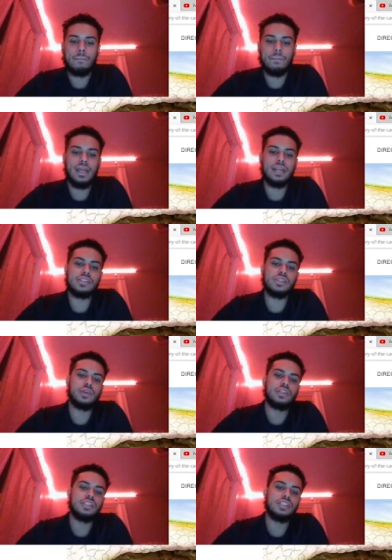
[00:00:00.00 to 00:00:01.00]
Next,
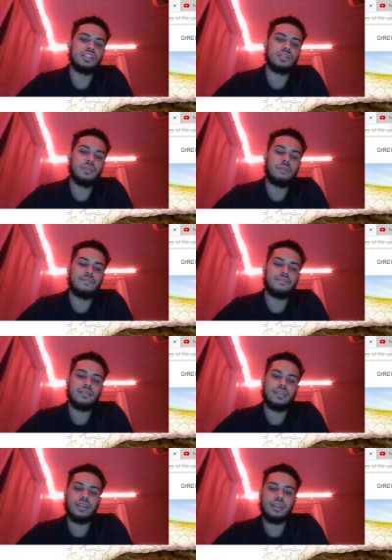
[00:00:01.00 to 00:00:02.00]
we can see
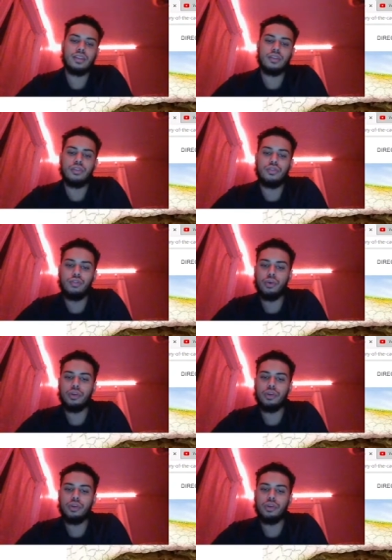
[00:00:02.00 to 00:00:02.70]
four